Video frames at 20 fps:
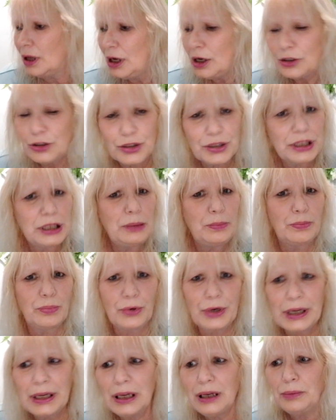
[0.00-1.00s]
Just keep
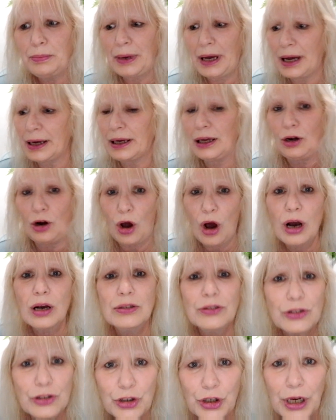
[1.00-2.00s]
bringing it back and
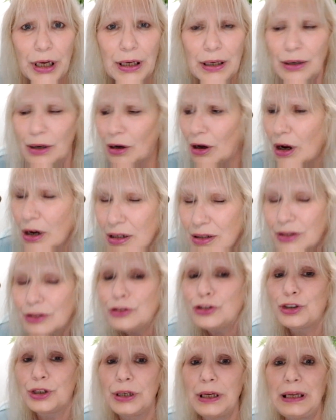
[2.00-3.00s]

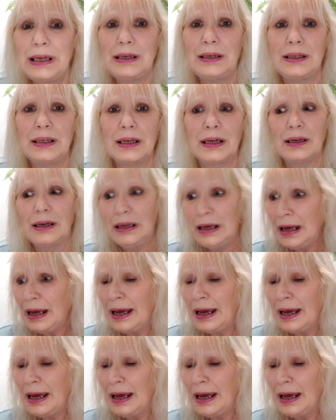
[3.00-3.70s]
oxygenating it.